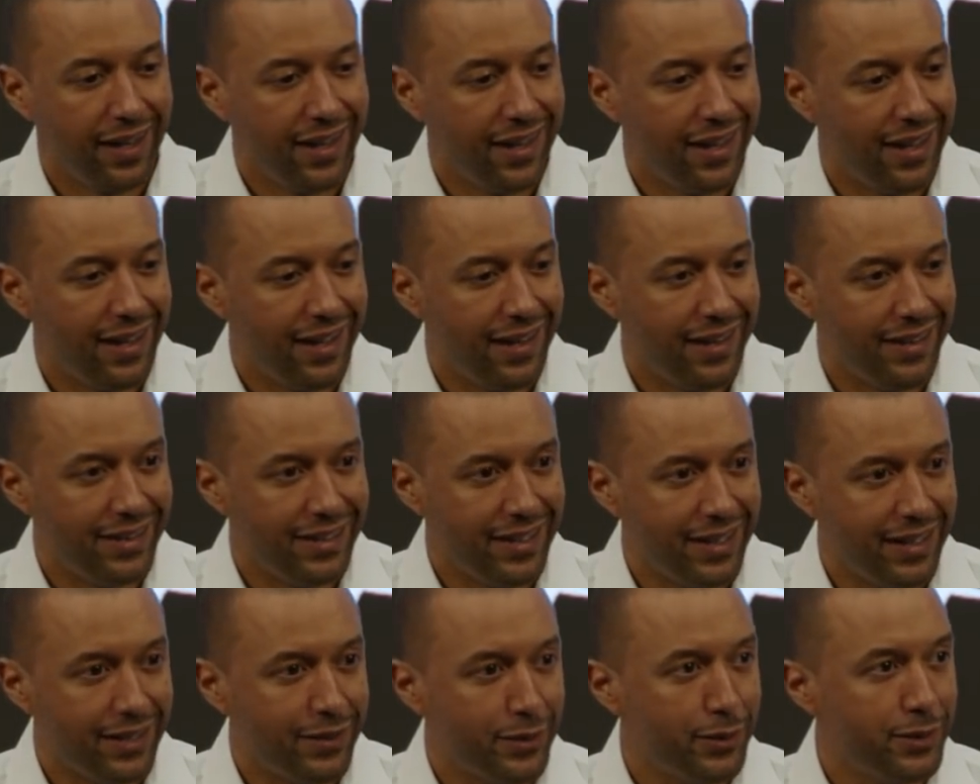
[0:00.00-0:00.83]
And
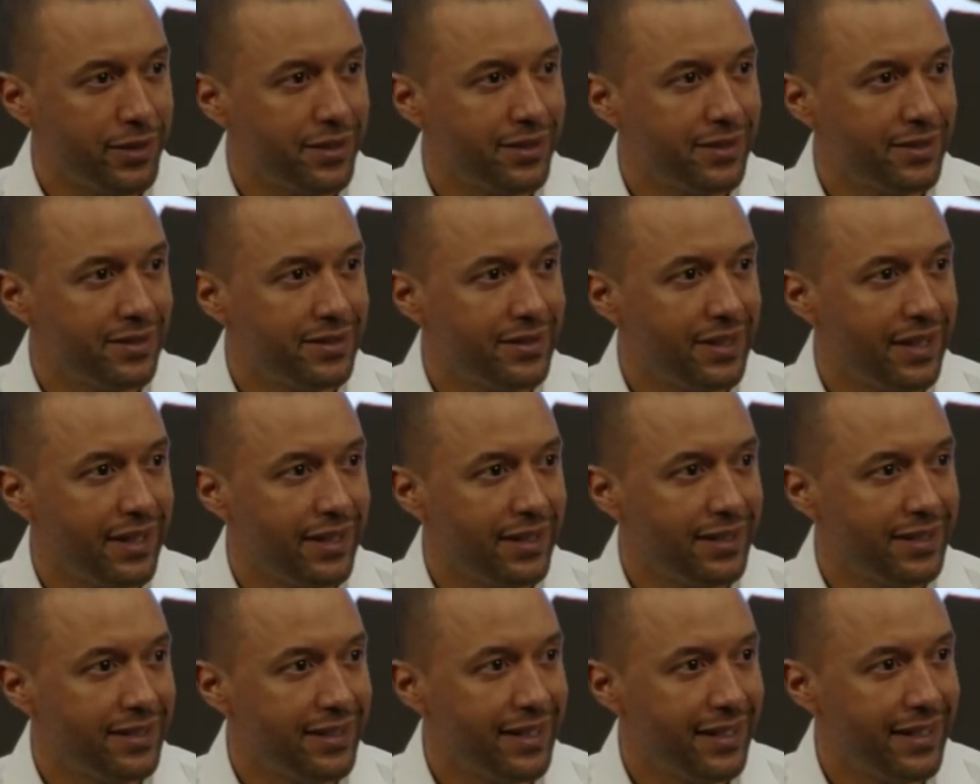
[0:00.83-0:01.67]
then I look and
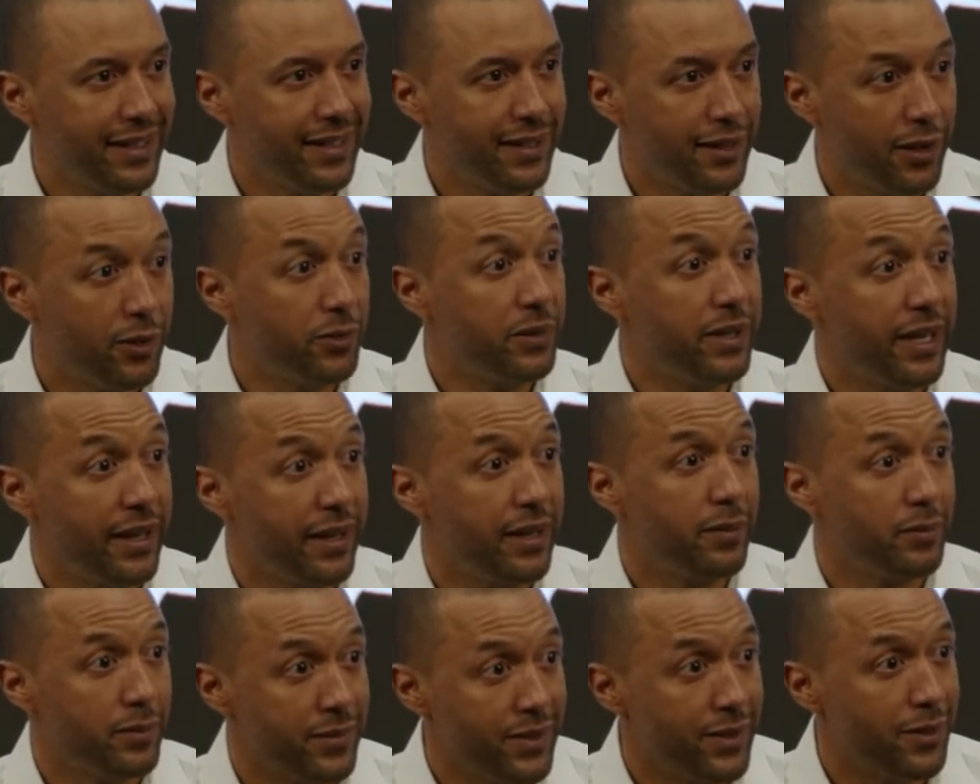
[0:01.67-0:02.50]
say, oh,
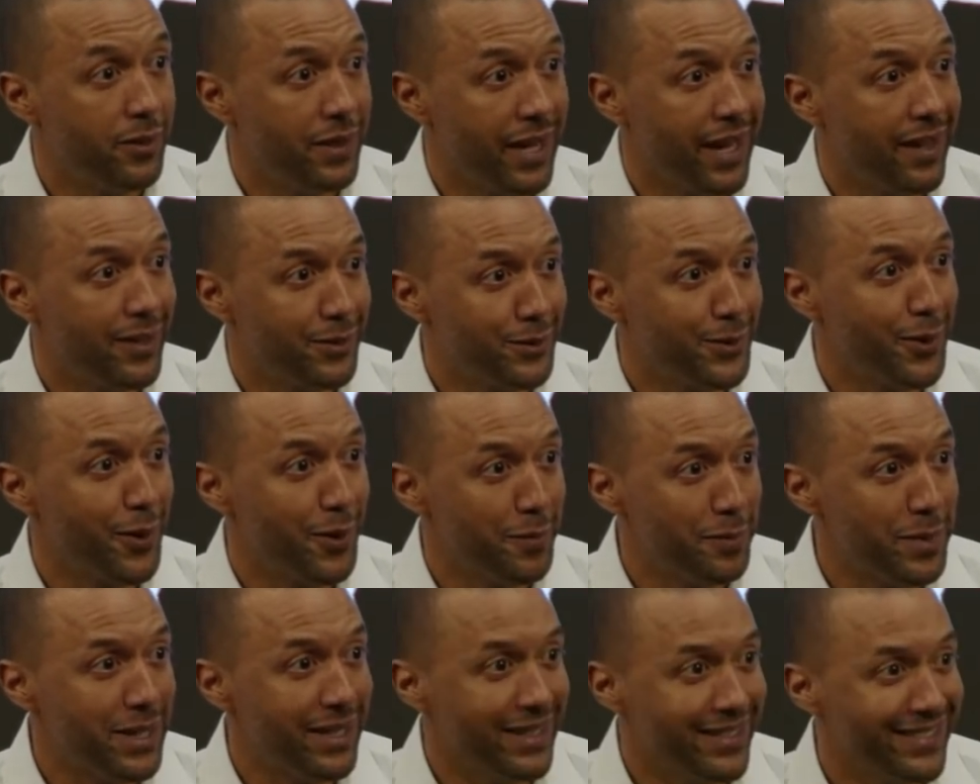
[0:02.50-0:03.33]
damn, you know, now it's
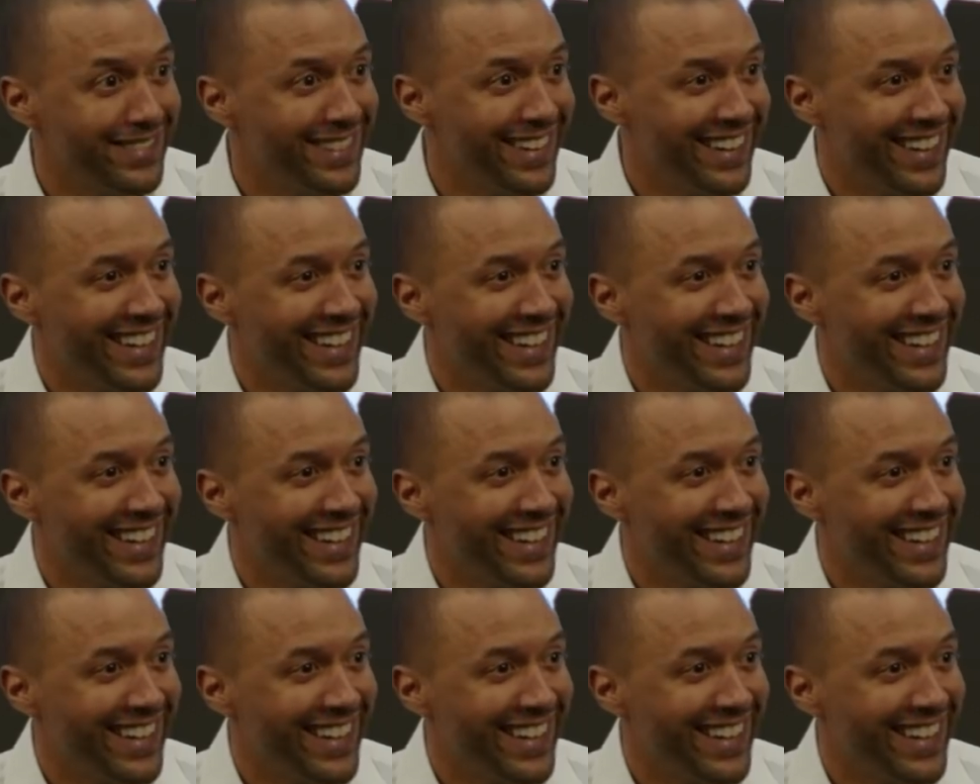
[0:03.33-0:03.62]
on me.